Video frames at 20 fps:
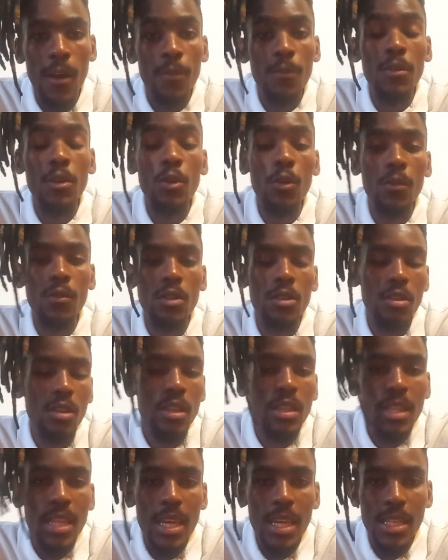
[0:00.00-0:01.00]
feed off
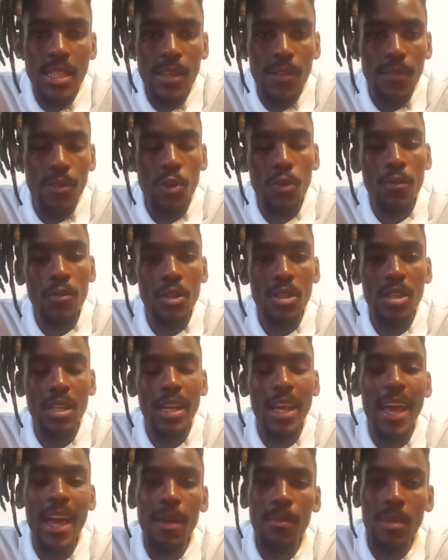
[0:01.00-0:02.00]
certain things. They feed off certain
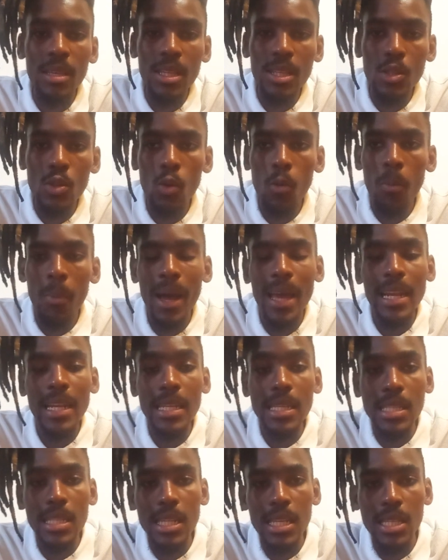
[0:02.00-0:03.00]
habits or
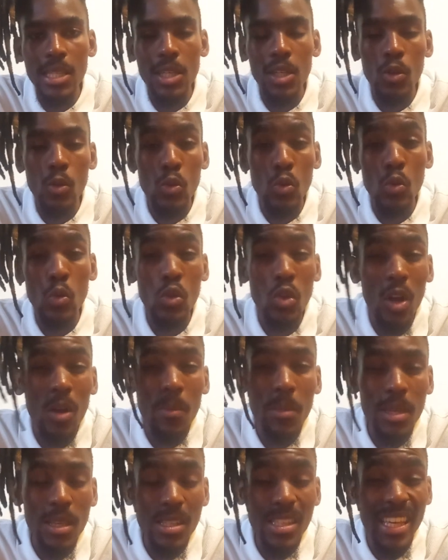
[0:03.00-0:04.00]
mindlessness, So
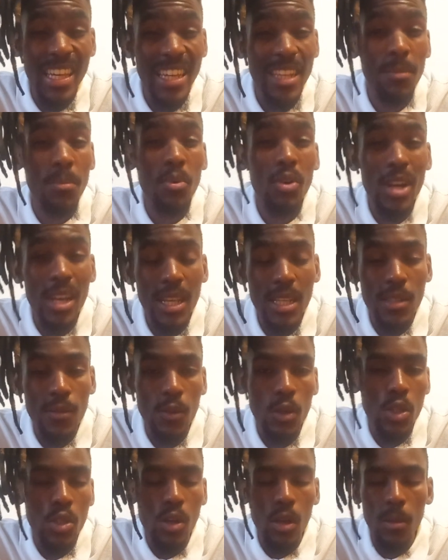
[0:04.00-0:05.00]
zombies, they eat brains, for
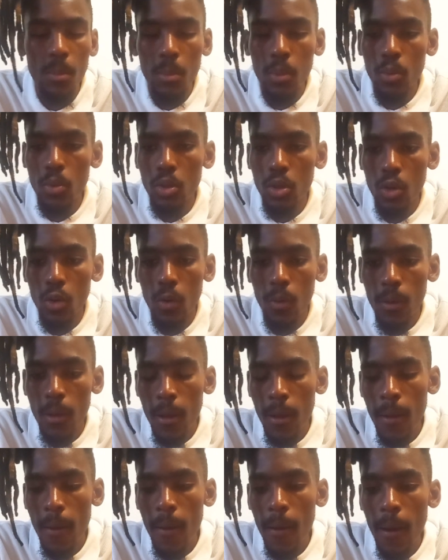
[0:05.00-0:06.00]
example,
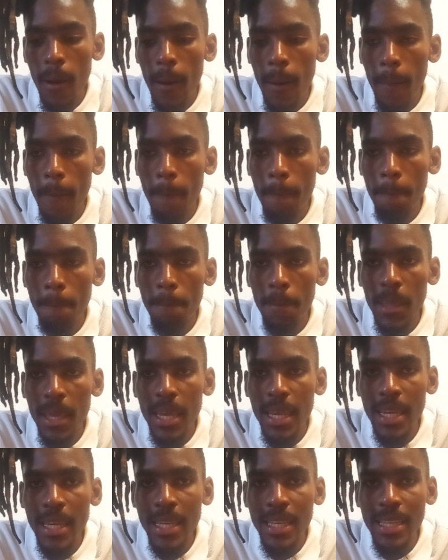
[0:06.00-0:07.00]

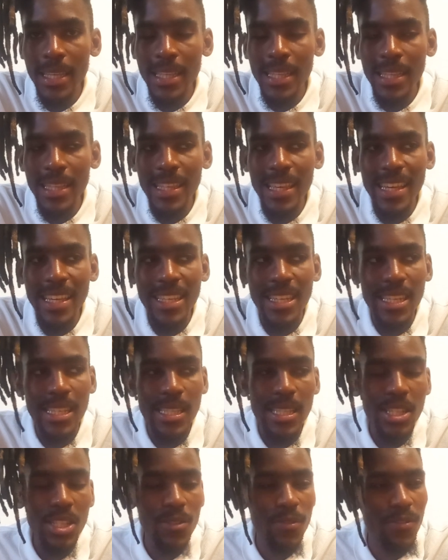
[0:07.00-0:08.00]
they
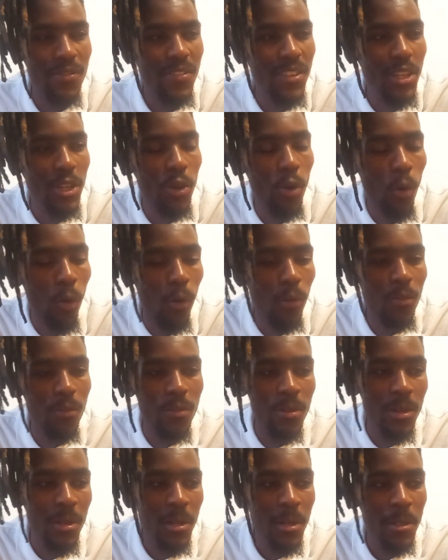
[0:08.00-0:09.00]
just feed
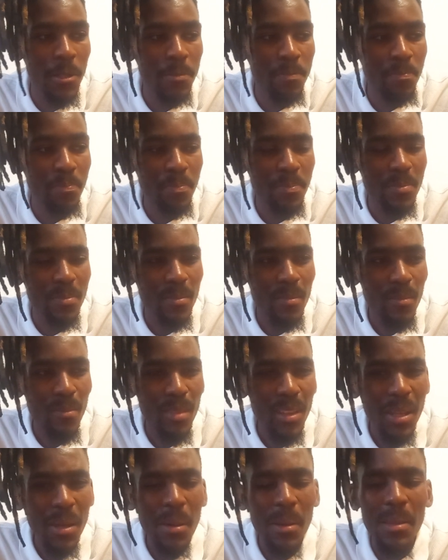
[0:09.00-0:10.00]
off
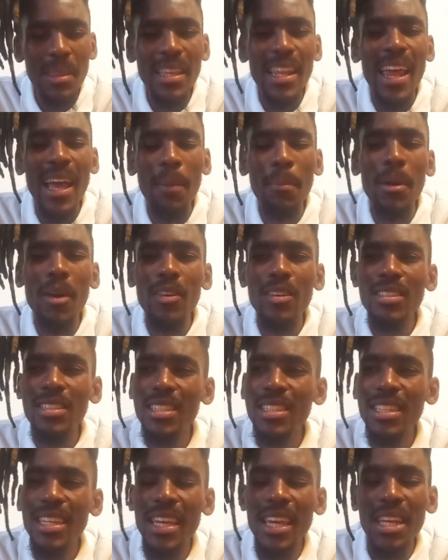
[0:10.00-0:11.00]
they like
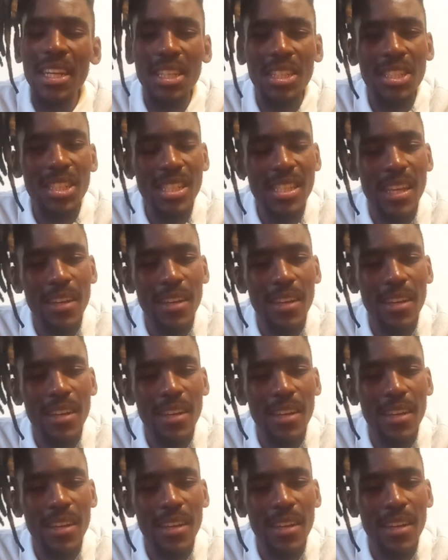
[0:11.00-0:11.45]
parasitic energies